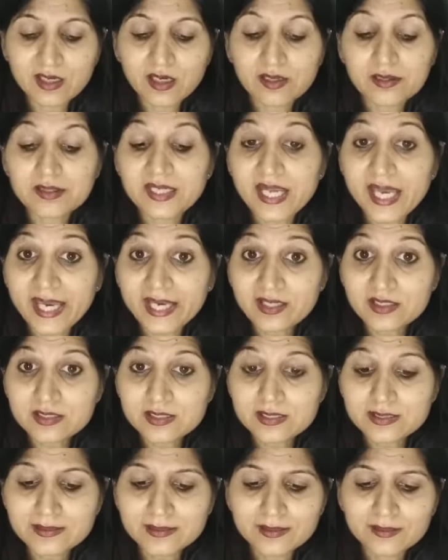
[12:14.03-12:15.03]

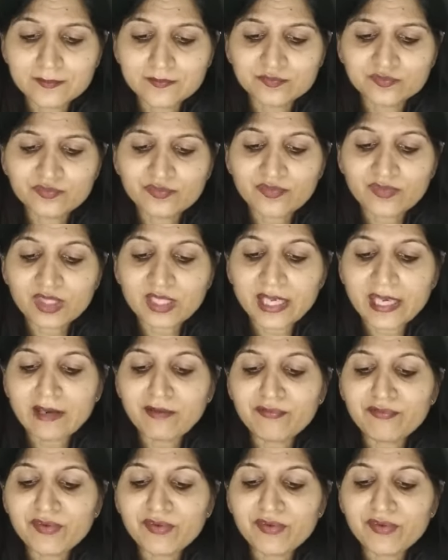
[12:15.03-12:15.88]
Next, they